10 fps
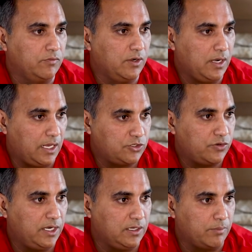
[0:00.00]
If they're not
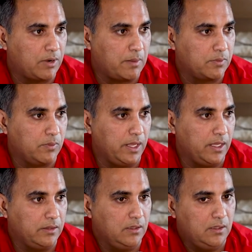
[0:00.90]
trained in a proper
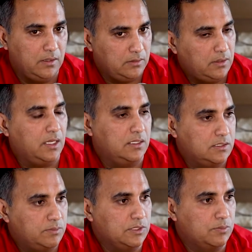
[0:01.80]
way, they can
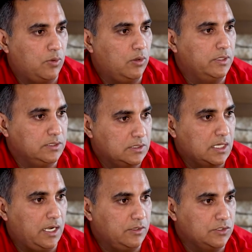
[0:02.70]
just be spoiled and just
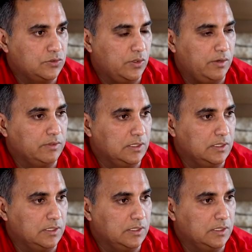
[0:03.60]
kind of destroy everything.